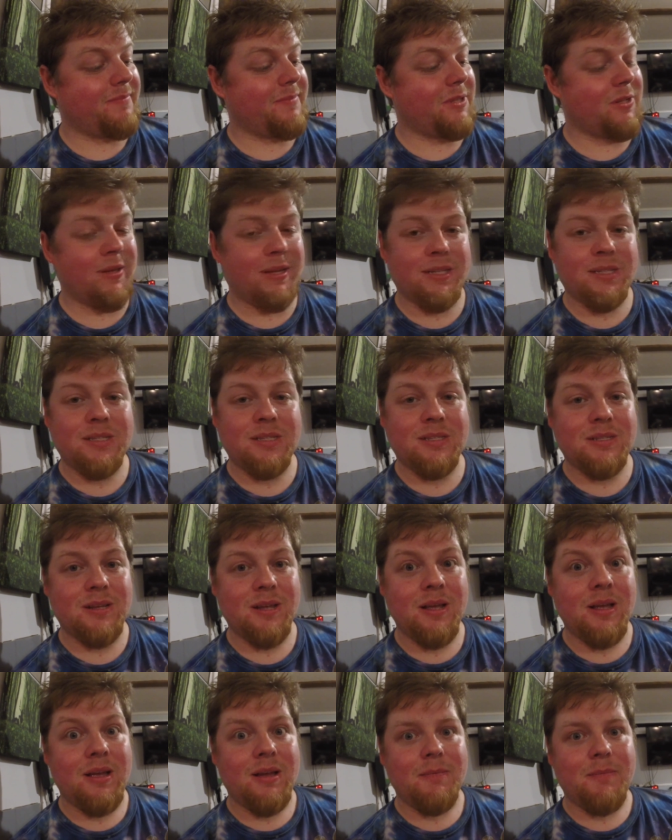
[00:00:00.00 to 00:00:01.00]
So let's
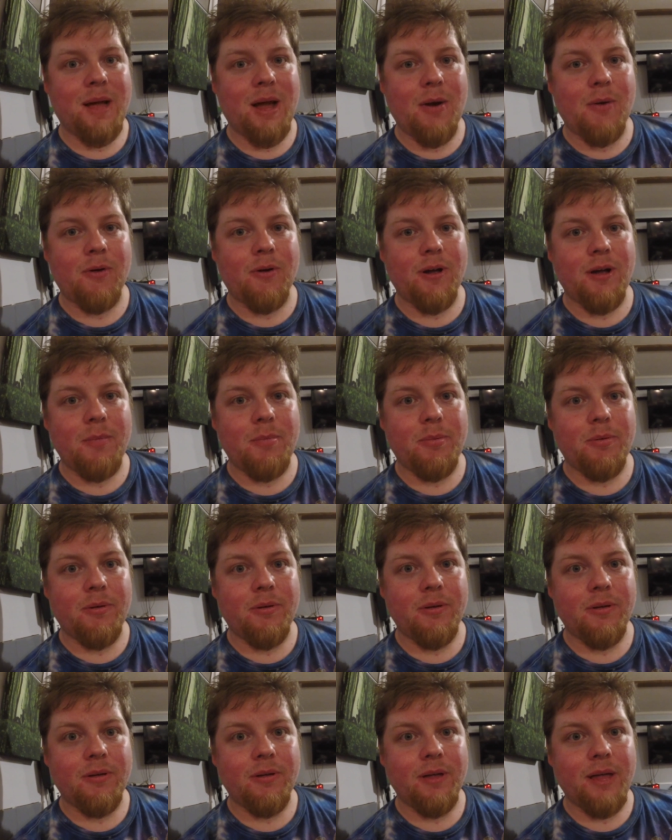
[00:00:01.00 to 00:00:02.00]
power it up,
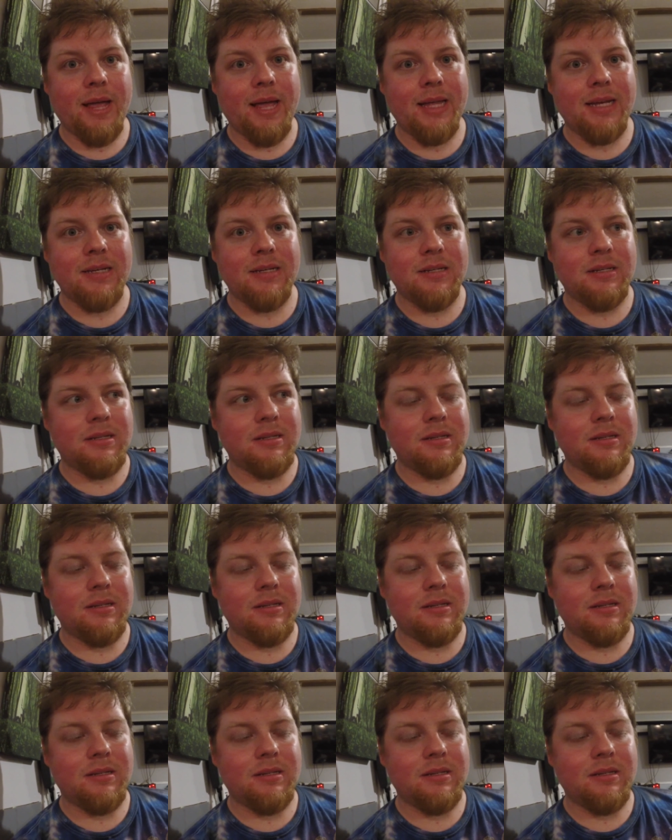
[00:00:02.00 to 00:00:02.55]
and